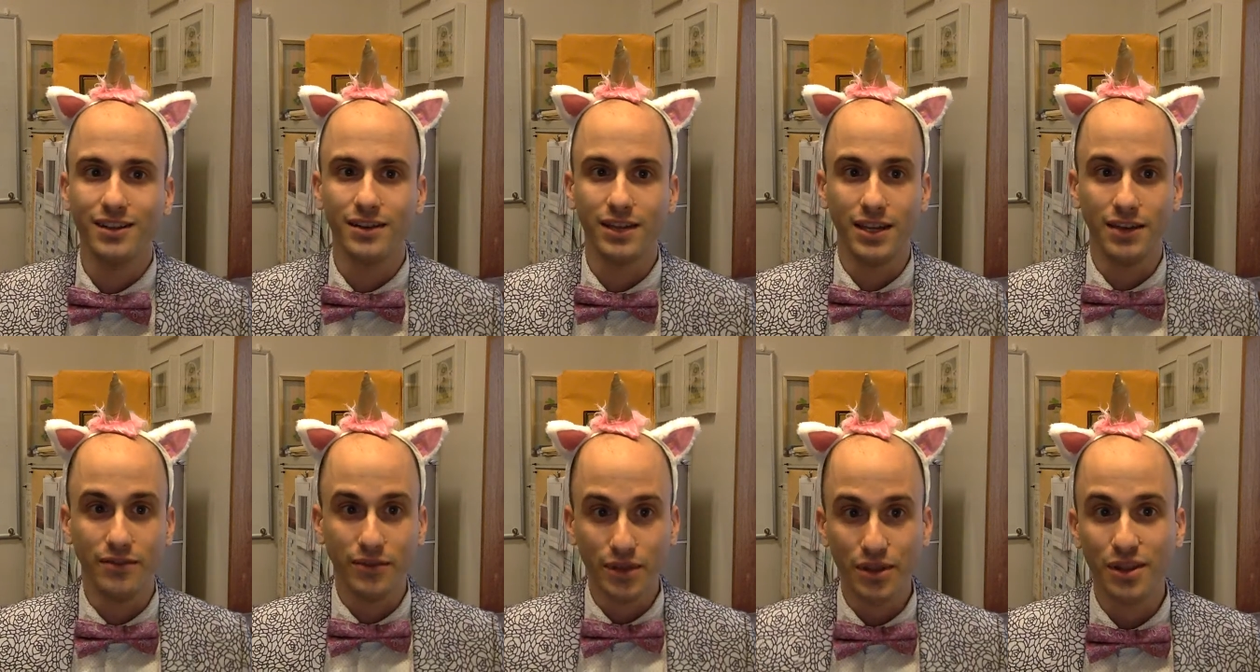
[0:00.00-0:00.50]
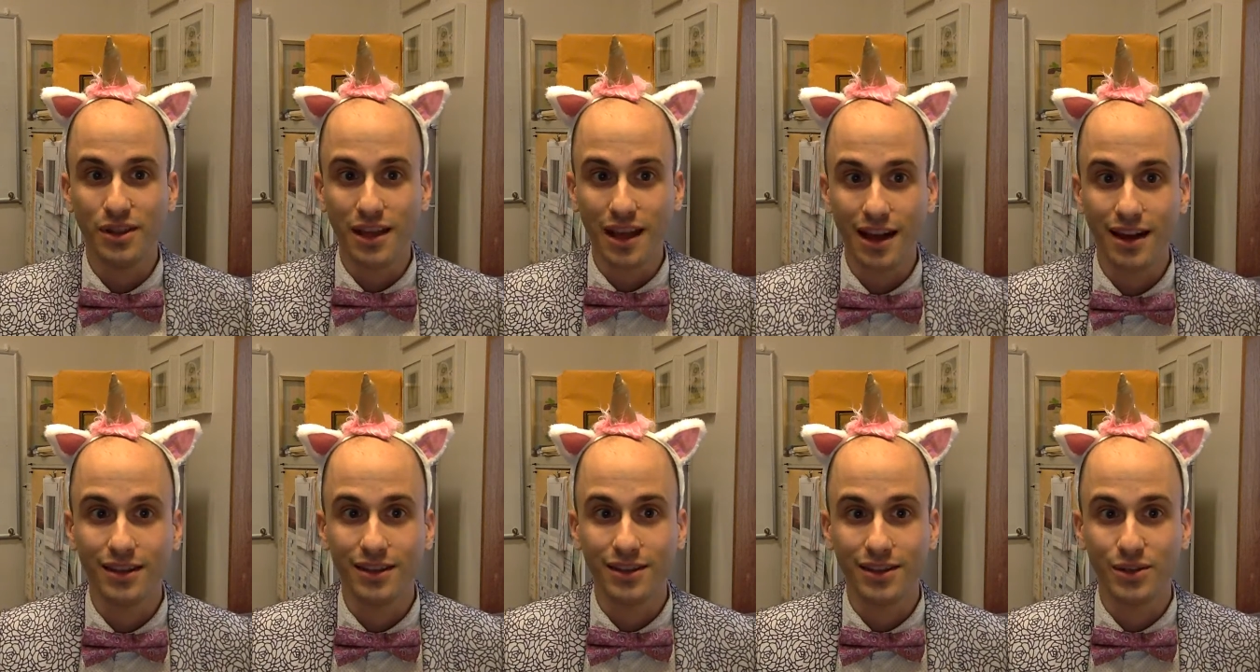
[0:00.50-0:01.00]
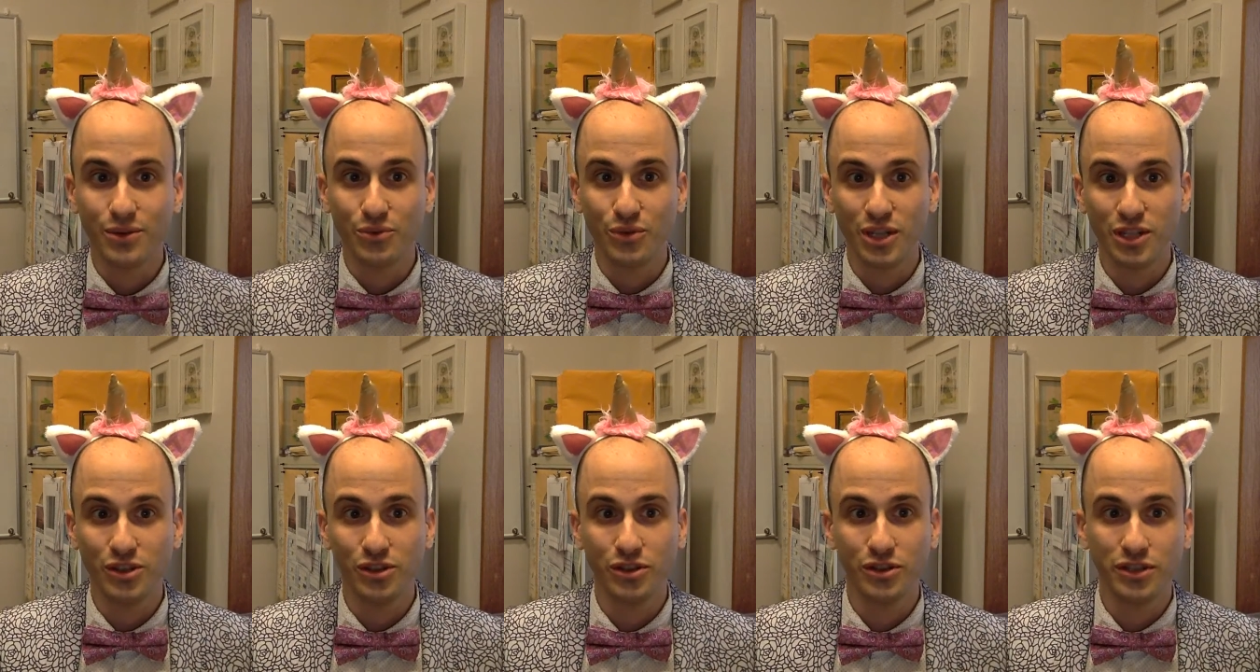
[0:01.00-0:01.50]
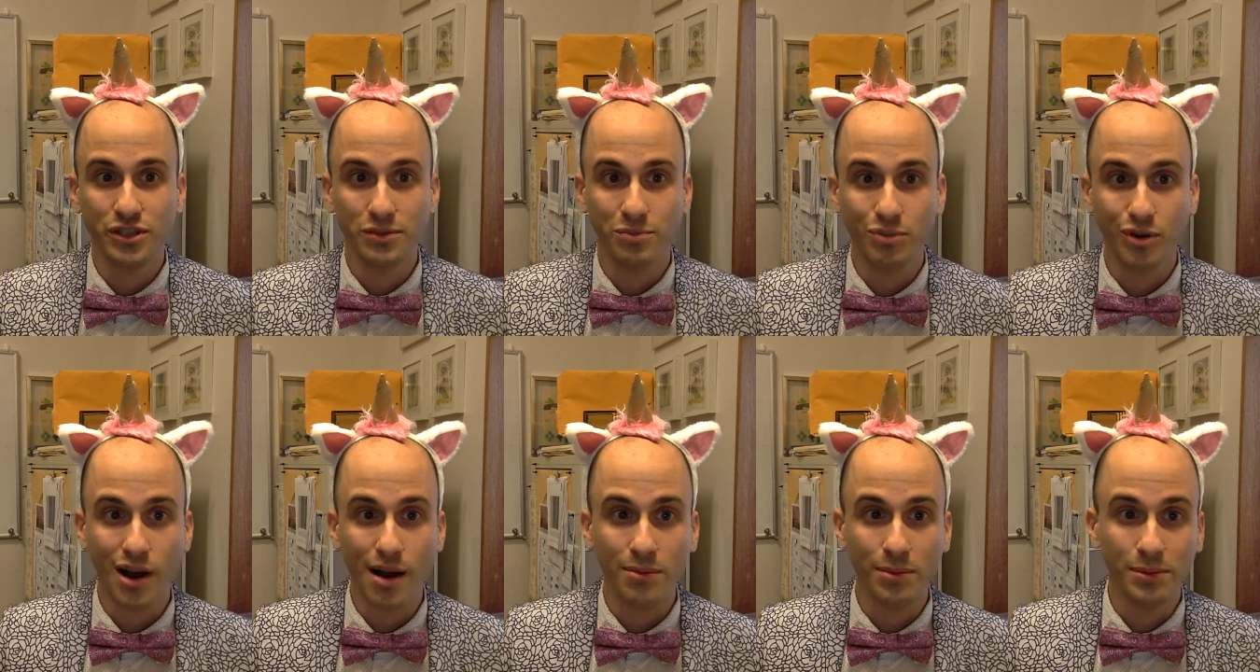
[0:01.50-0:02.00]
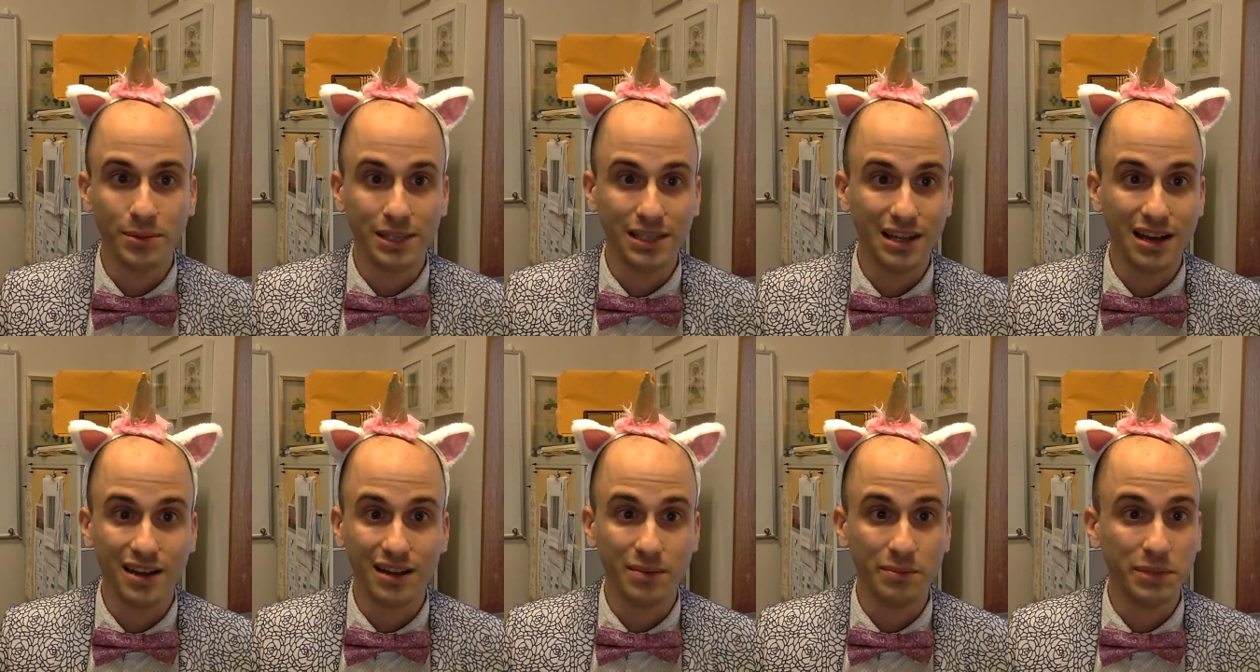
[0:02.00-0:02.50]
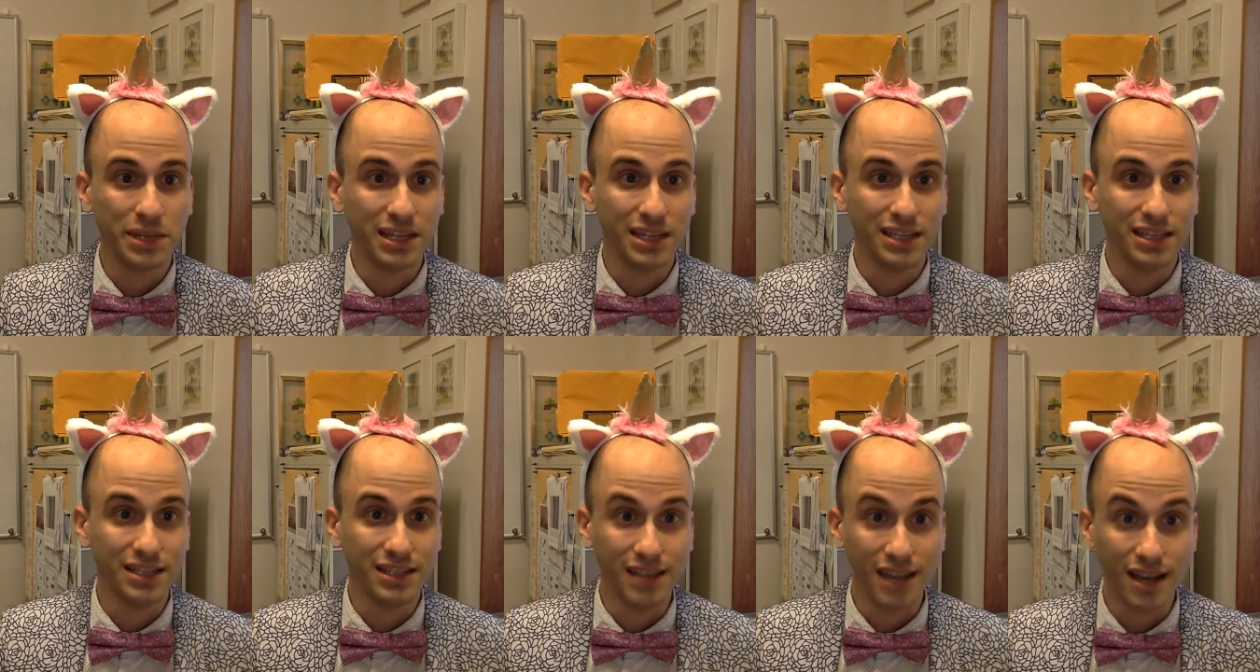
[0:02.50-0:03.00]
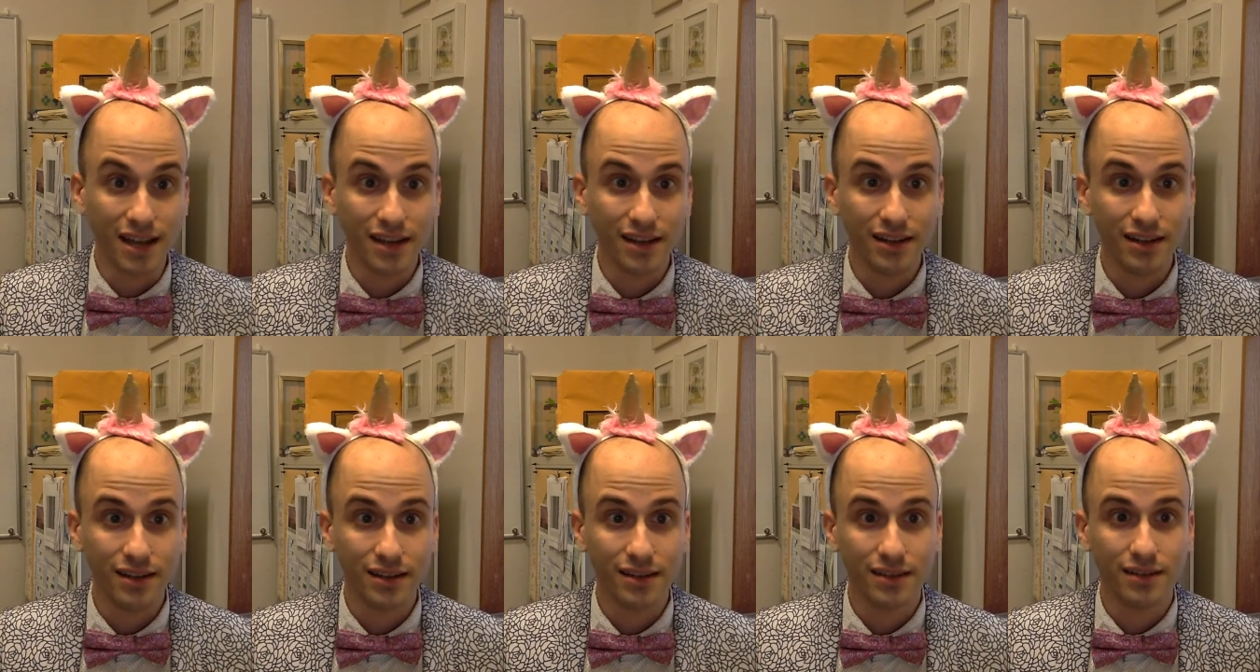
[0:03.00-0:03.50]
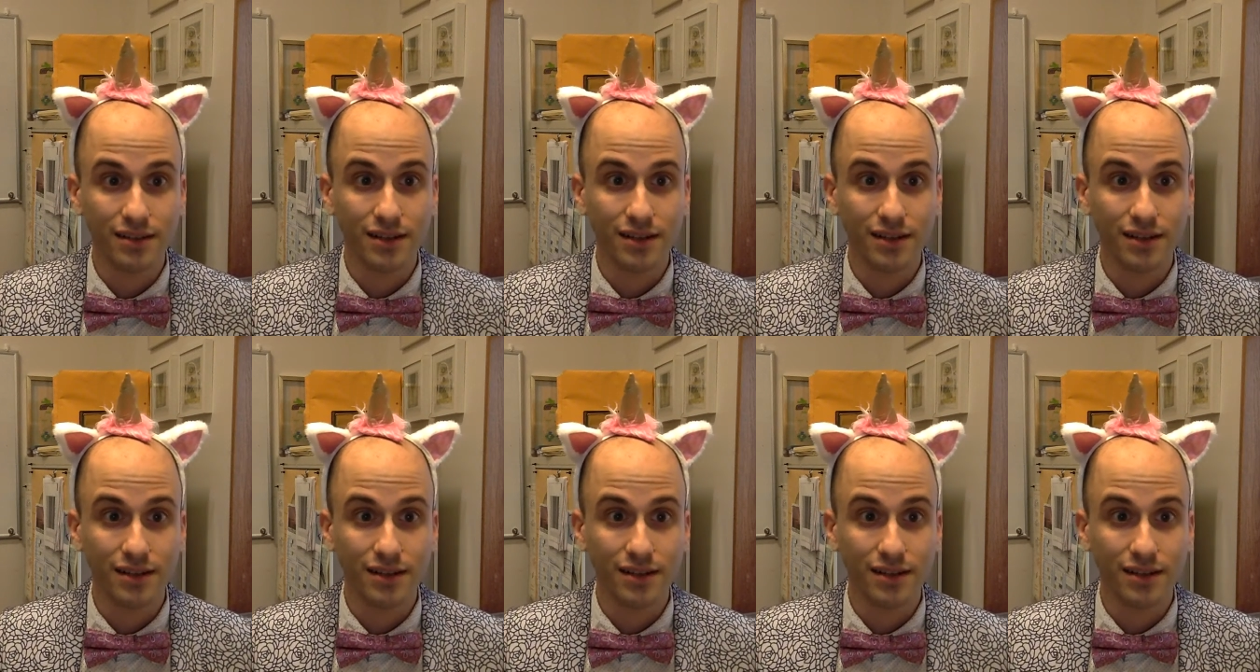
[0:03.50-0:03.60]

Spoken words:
given that their research is probably not completely done.